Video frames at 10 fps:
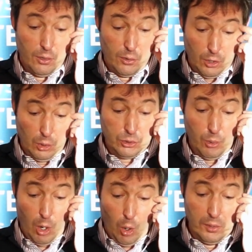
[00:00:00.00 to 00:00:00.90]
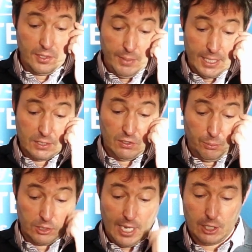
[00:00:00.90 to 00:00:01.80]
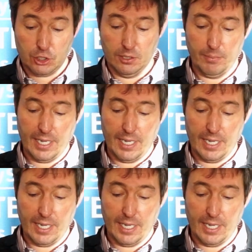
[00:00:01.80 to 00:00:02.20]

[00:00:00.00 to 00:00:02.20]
those who own the means of production